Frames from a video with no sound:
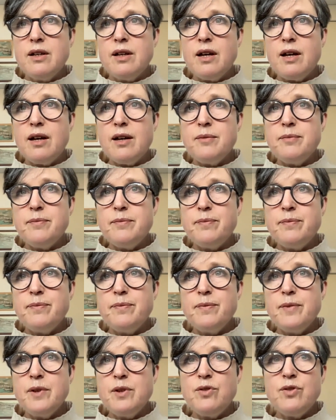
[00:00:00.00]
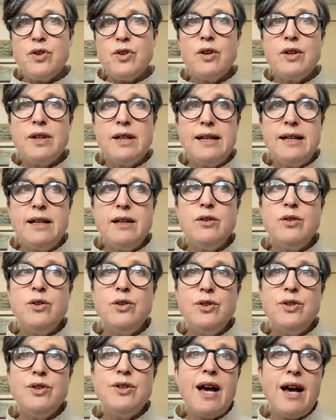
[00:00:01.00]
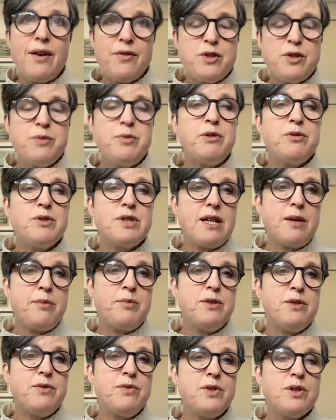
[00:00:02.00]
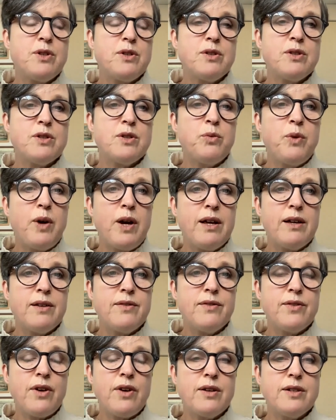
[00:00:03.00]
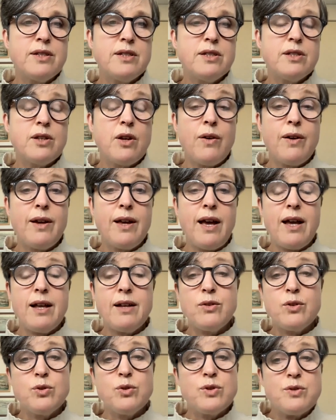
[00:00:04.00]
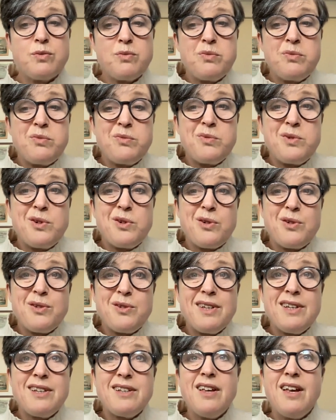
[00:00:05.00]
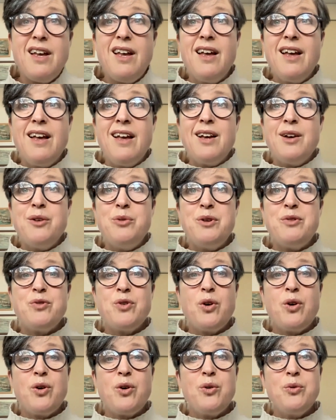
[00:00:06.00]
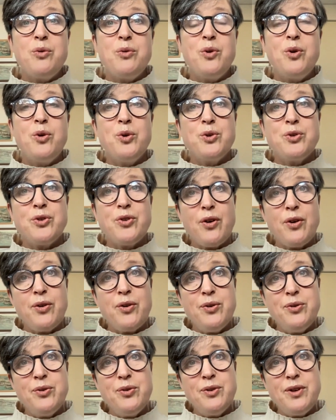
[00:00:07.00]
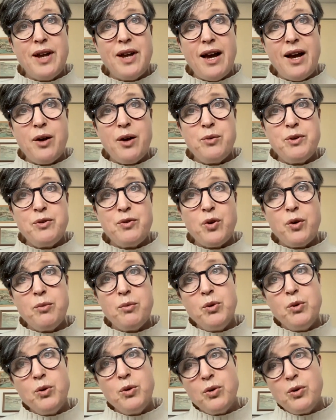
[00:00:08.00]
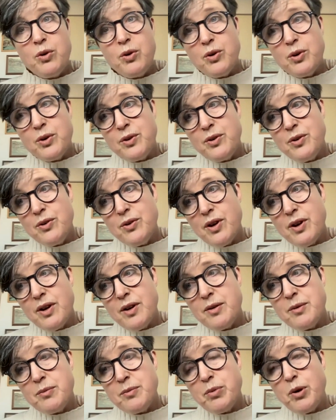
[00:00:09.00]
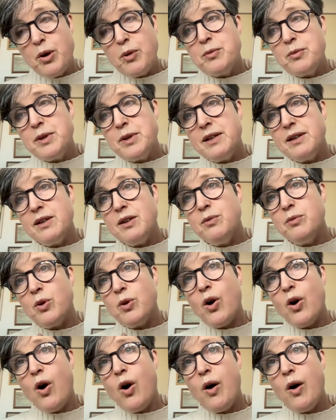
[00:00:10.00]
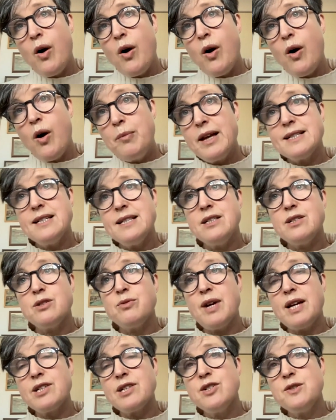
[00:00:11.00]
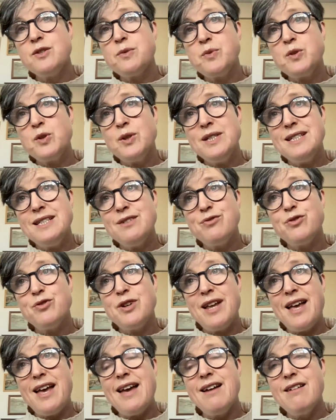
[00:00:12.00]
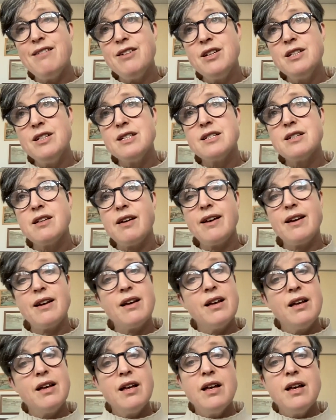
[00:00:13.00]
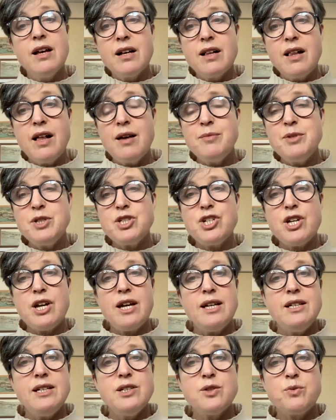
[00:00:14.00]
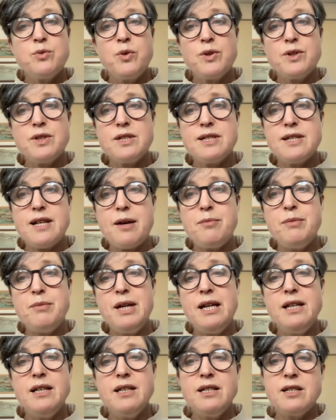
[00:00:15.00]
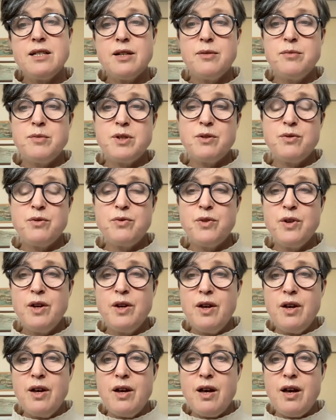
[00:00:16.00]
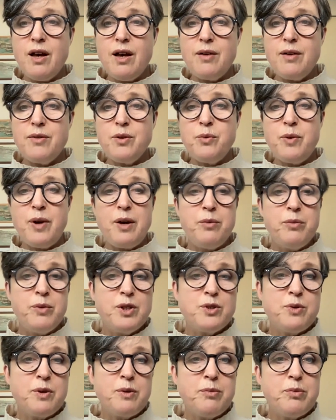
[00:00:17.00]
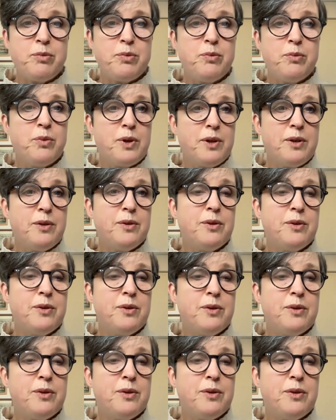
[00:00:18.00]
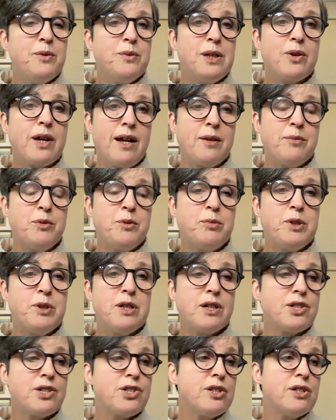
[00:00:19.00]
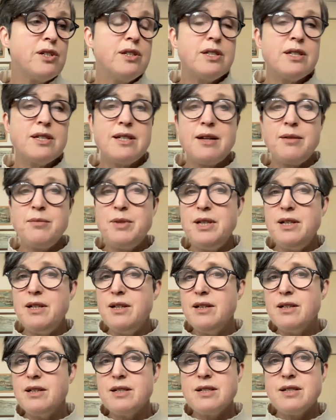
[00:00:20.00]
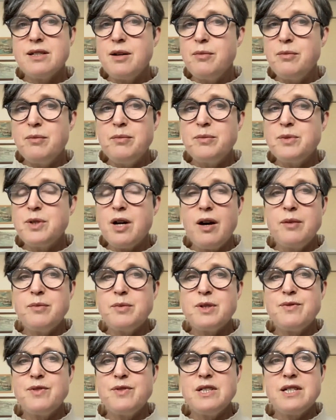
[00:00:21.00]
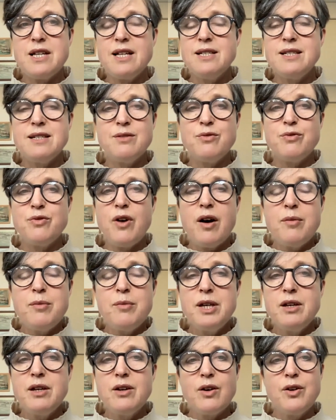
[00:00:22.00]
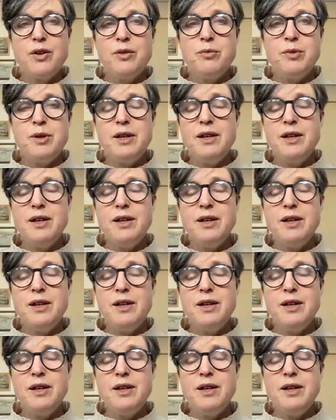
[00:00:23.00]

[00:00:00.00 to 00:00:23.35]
um, certainly you have to be receptive to, to where science is going. And of course, you know, it, we've got also now we've got more, uh, probably more complex interactions between different areas like climate change. What does that mean in terms of Uh, the way in which we we we look at animal production? Does that mean that some types of intensive farming are going